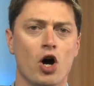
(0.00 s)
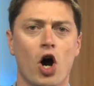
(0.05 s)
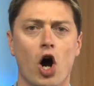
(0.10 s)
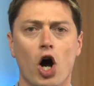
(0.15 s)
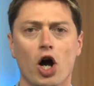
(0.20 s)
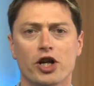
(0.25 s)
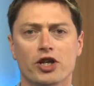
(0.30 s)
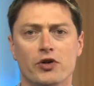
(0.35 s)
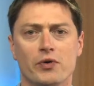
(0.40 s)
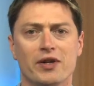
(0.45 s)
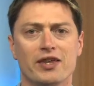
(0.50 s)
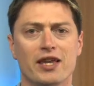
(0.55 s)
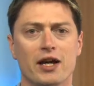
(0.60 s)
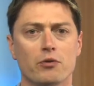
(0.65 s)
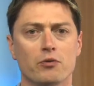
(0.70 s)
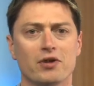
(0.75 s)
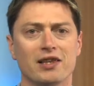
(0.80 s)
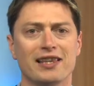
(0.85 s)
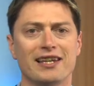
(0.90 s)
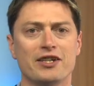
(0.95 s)
arguing that
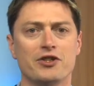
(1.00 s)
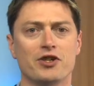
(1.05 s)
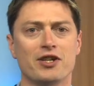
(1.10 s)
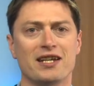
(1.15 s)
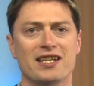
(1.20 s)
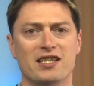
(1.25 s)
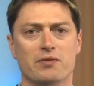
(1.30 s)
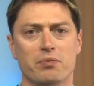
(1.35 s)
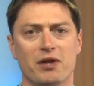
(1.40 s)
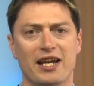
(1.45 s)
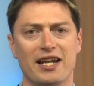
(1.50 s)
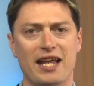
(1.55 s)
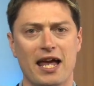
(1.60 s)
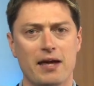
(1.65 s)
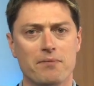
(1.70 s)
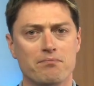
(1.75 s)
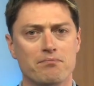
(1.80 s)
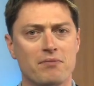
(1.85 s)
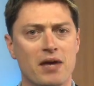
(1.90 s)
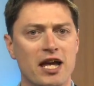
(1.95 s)
religion has played a
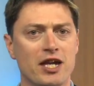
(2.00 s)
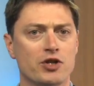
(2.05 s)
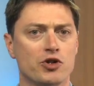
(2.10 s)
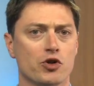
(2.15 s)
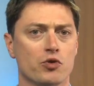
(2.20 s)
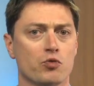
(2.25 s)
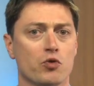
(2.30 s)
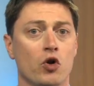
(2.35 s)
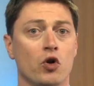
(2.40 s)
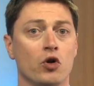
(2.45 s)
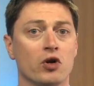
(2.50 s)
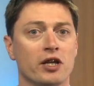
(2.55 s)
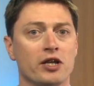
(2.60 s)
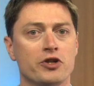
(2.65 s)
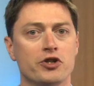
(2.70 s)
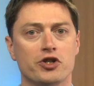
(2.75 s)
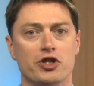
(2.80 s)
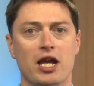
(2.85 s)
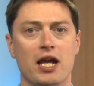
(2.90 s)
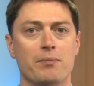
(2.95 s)
major role in
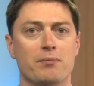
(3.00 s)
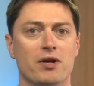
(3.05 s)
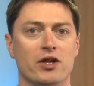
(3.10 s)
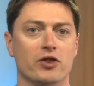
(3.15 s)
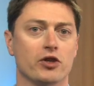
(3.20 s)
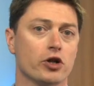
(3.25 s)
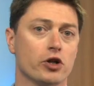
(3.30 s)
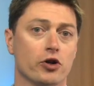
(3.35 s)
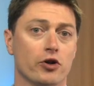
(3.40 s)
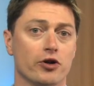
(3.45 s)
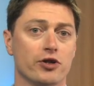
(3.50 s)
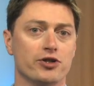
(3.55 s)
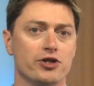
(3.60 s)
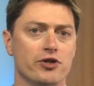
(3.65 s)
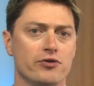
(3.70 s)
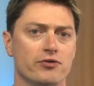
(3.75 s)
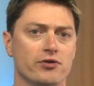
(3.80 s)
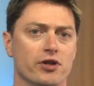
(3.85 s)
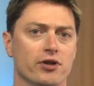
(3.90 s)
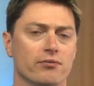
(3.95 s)
shaping the current
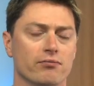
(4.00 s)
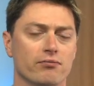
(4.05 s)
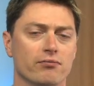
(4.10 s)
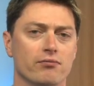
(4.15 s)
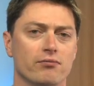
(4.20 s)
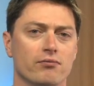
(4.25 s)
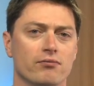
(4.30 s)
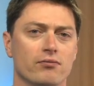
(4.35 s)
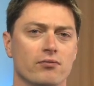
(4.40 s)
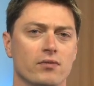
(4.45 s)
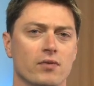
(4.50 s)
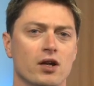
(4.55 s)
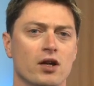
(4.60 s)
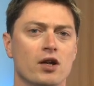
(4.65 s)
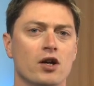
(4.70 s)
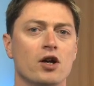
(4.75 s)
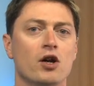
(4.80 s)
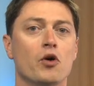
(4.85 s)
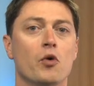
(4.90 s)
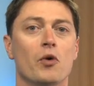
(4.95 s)
Union.
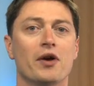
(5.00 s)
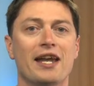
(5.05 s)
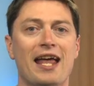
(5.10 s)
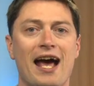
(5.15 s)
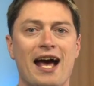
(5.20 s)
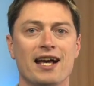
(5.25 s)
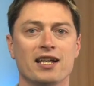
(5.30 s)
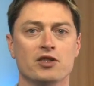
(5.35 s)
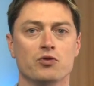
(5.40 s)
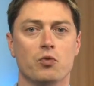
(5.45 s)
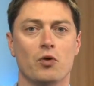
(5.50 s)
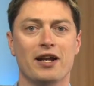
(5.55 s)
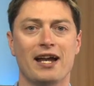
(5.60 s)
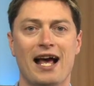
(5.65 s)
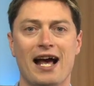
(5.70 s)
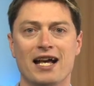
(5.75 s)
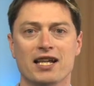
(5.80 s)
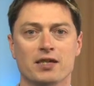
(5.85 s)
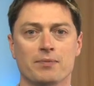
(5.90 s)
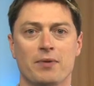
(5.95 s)
When asked what
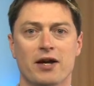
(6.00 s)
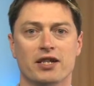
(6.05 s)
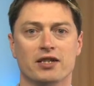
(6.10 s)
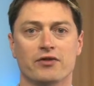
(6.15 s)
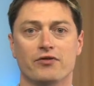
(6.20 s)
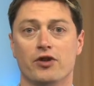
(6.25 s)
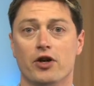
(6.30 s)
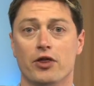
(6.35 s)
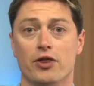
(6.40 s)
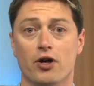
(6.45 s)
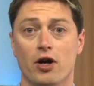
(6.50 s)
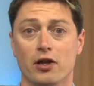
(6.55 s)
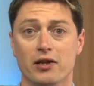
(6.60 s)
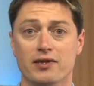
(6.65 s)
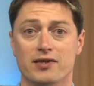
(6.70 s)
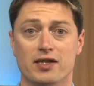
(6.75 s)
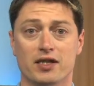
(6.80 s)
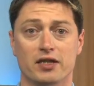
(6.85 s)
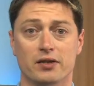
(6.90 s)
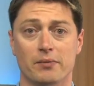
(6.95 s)
aspect of
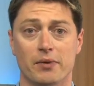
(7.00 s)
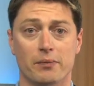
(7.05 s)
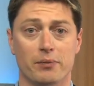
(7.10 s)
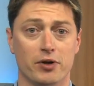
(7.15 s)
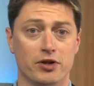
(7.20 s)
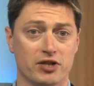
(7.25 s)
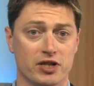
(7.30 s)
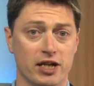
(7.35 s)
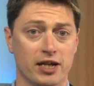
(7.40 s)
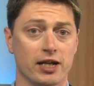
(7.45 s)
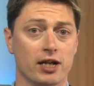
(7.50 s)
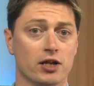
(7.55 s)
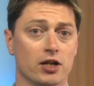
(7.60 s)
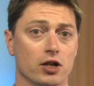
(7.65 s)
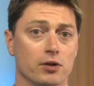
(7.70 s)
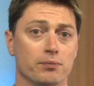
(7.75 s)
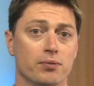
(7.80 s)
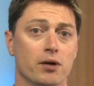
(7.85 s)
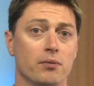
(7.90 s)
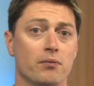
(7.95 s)
Catholicism in
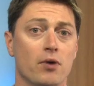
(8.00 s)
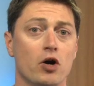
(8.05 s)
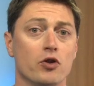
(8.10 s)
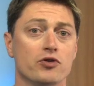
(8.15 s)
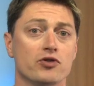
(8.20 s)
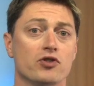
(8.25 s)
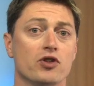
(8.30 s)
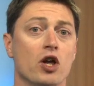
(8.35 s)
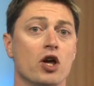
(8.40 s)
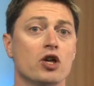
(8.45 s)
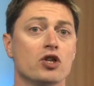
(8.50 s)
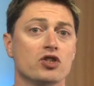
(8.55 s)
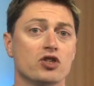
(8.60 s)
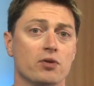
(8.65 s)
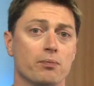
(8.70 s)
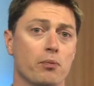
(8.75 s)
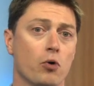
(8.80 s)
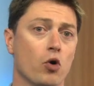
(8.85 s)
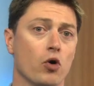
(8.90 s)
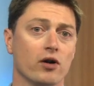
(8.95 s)
particular promotes
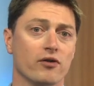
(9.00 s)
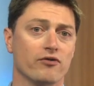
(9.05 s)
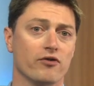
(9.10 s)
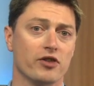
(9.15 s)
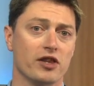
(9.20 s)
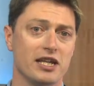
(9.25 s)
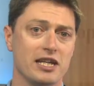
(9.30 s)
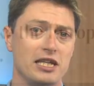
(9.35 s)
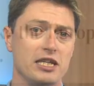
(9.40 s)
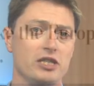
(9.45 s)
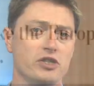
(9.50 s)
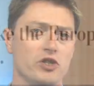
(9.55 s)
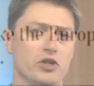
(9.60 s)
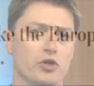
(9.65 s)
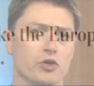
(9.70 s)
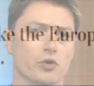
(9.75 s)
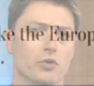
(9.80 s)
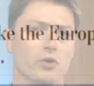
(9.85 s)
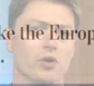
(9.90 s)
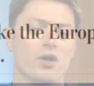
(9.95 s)
support for the E U,